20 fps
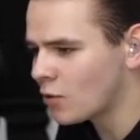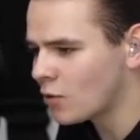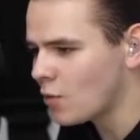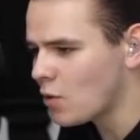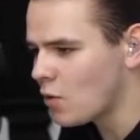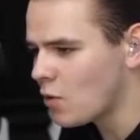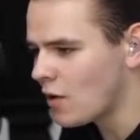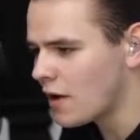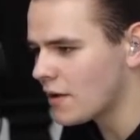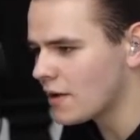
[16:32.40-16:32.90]
a
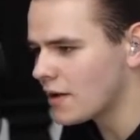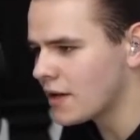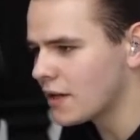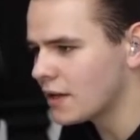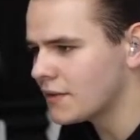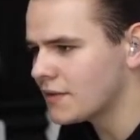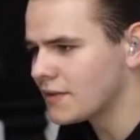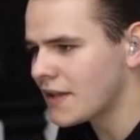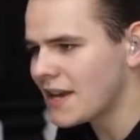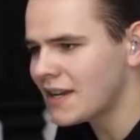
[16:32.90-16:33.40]
normal
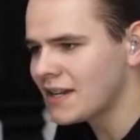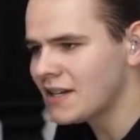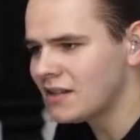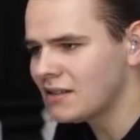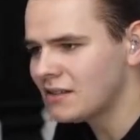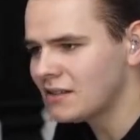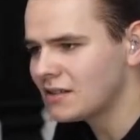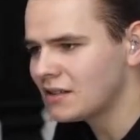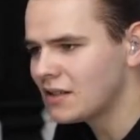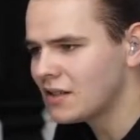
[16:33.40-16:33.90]
uh, thing
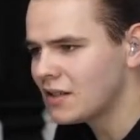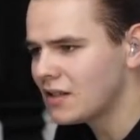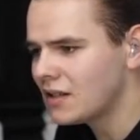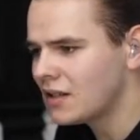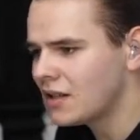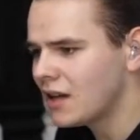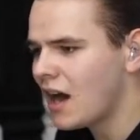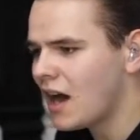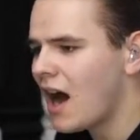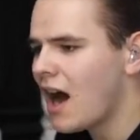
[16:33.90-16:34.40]
here?
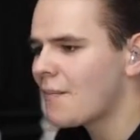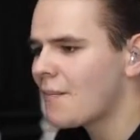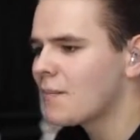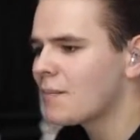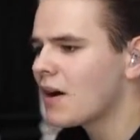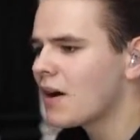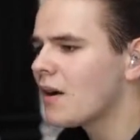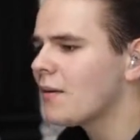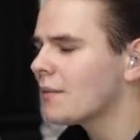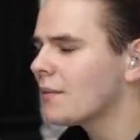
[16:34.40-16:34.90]
Aha,
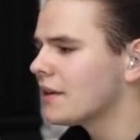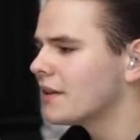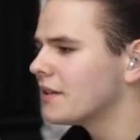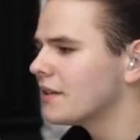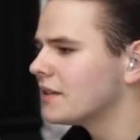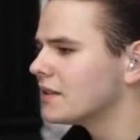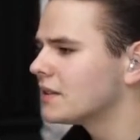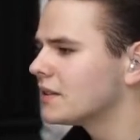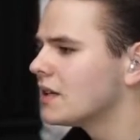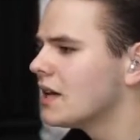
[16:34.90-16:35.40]
probably it
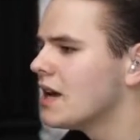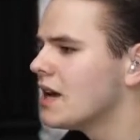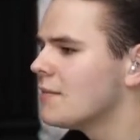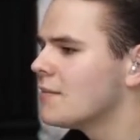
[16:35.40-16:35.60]
is.